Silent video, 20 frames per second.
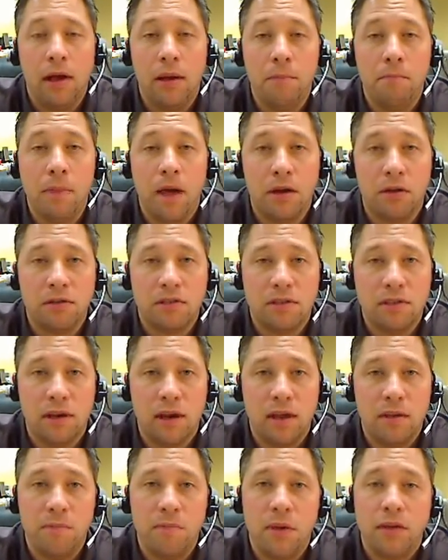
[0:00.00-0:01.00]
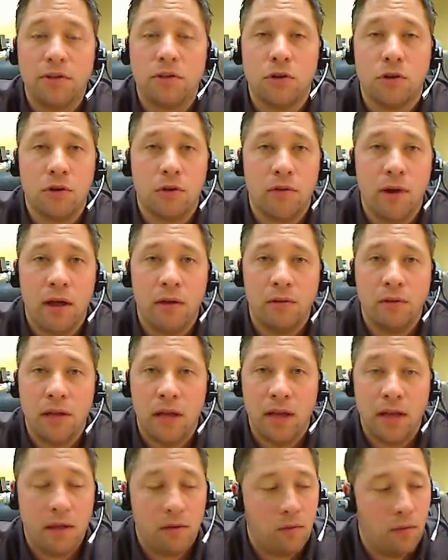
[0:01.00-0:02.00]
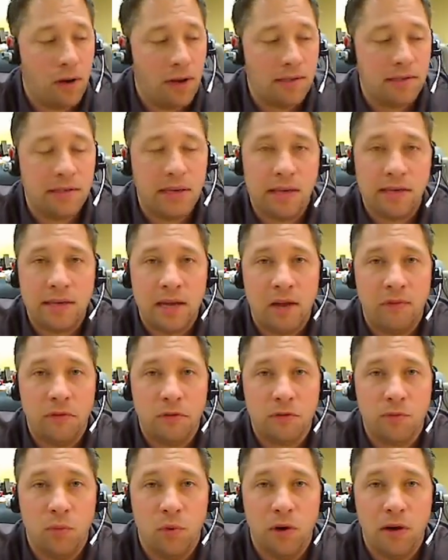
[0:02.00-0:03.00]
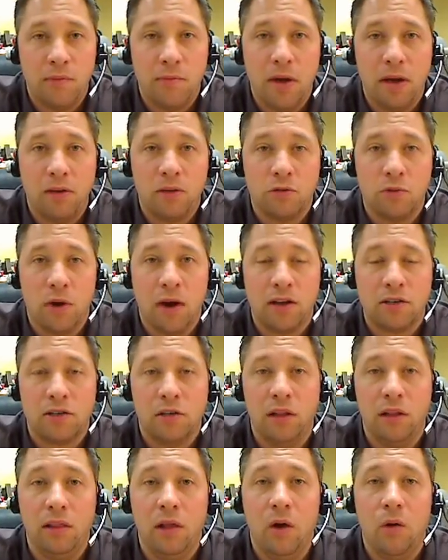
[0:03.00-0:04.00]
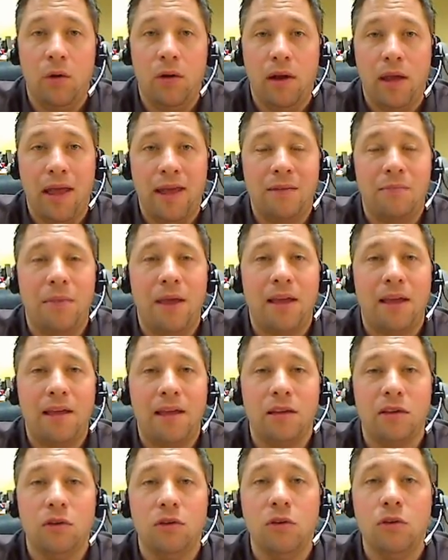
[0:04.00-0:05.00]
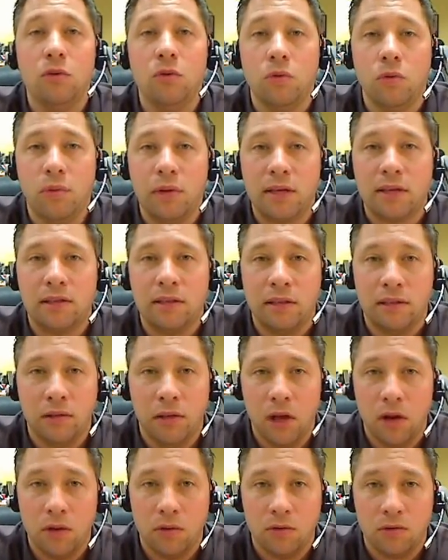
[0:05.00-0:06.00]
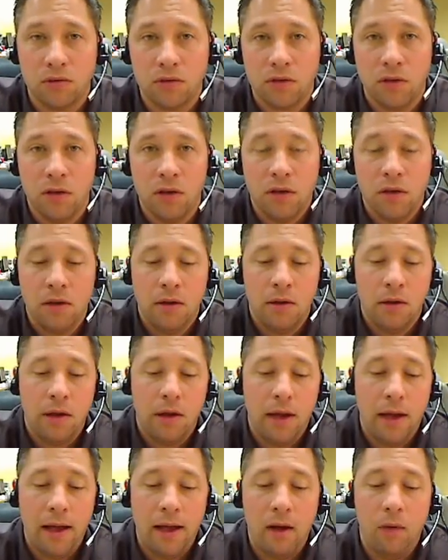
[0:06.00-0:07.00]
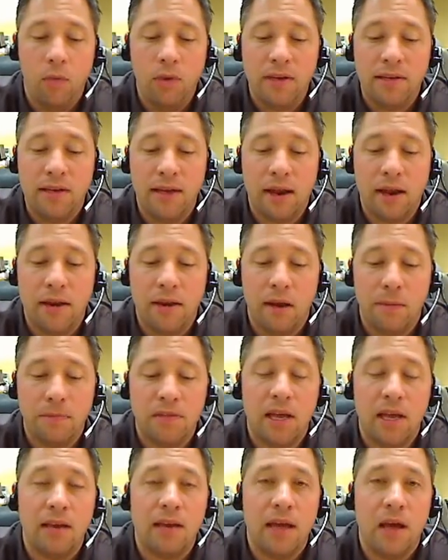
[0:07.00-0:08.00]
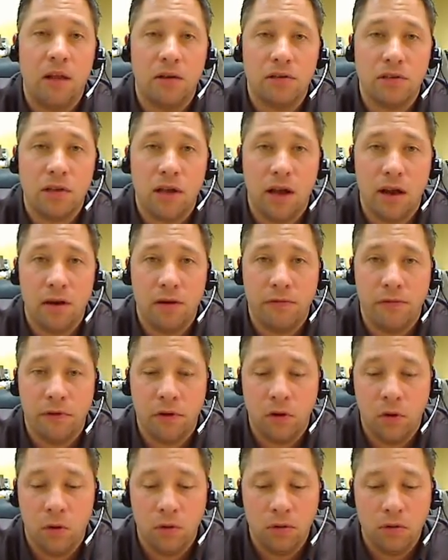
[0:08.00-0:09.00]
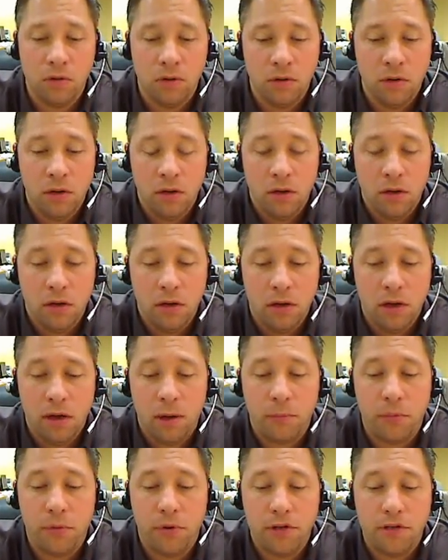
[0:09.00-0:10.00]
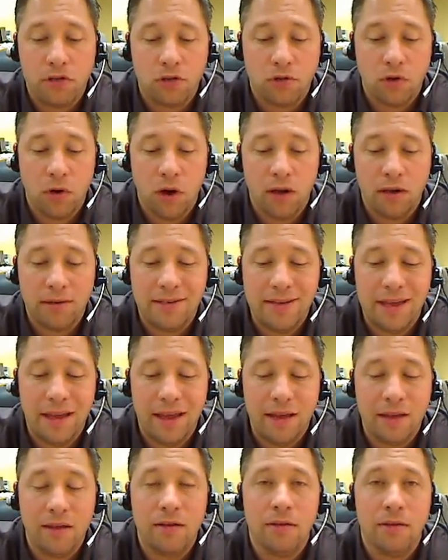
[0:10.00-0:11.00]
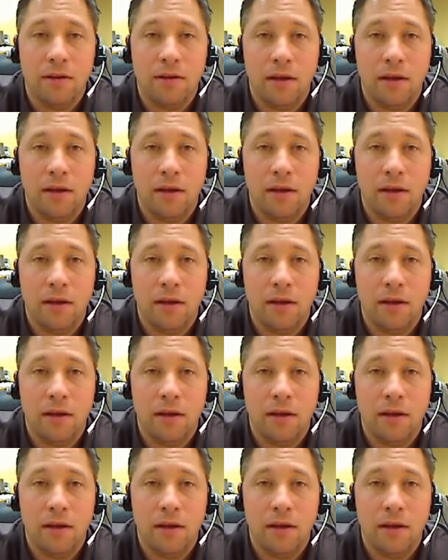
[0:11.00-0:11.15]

Metals today, big turnaround day. When I sat down this morning, metals were actually lower and making new weekly lows. Uh, we did end up $10 higher for gold. Uh, pretty strong day.